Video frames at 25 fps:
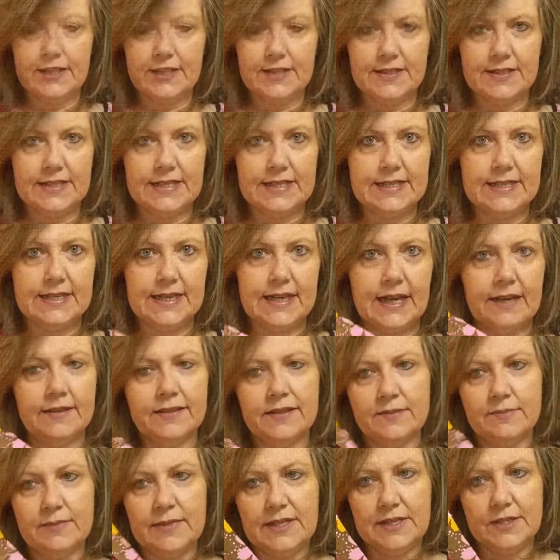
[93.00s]
You need to cut
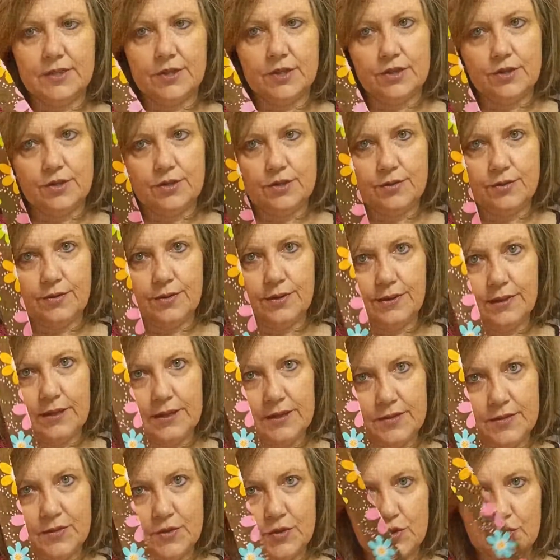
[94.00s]
them into
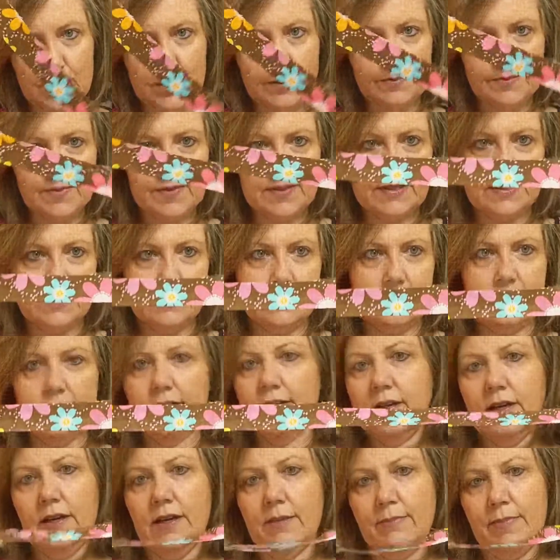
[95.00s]
thin strips,
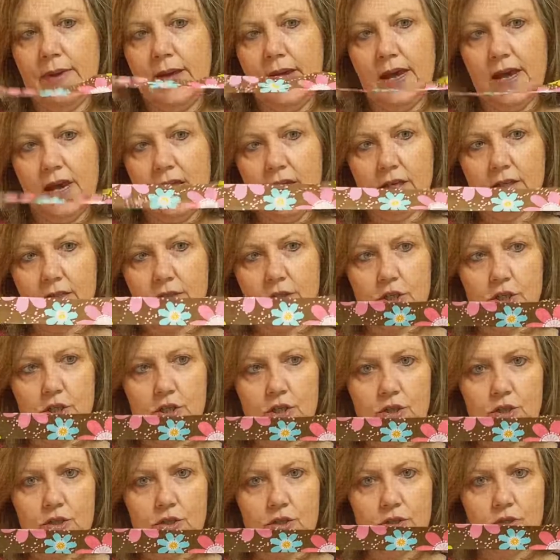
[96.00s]
about
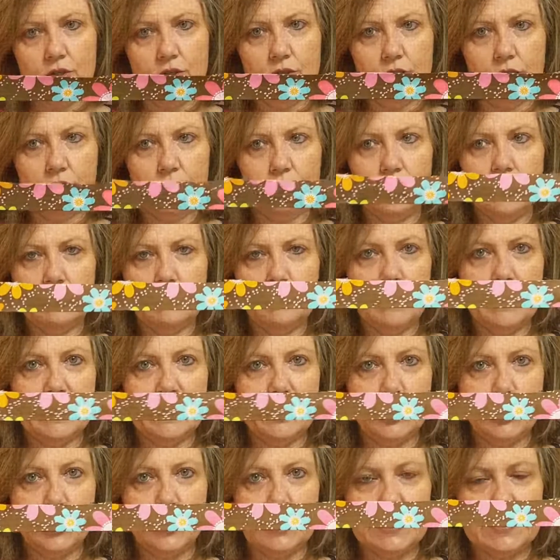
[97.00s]

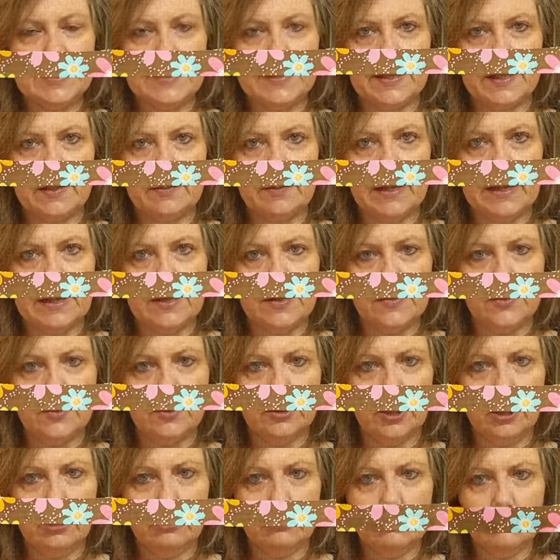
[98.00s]
20 centimeters
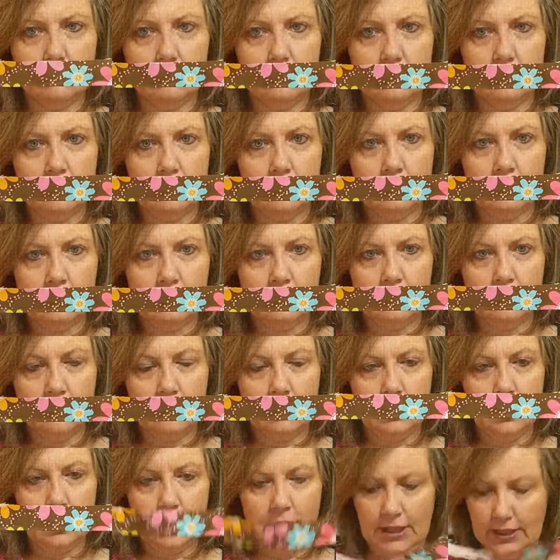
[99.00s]
long.
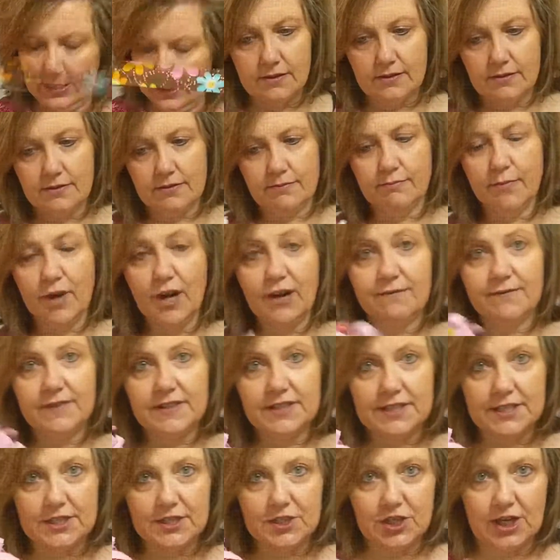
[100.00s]
My
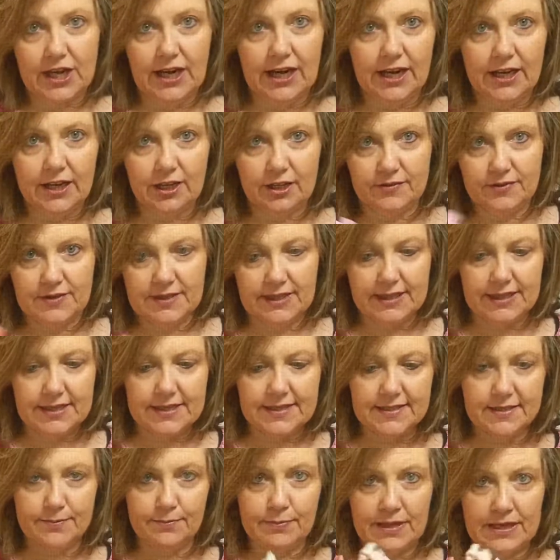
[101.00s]
vintage heart I've done
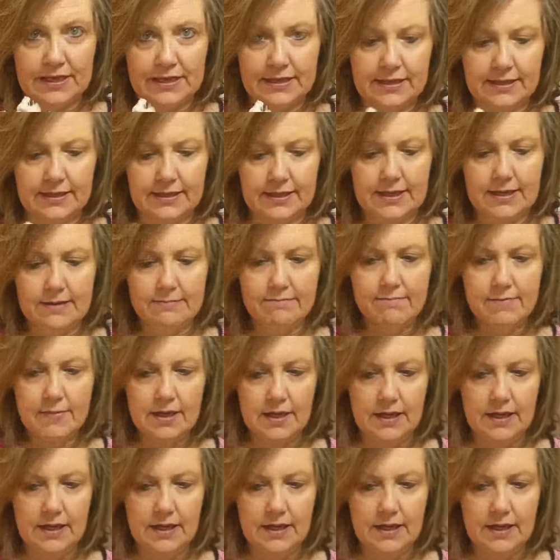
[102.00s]
as a pink theme.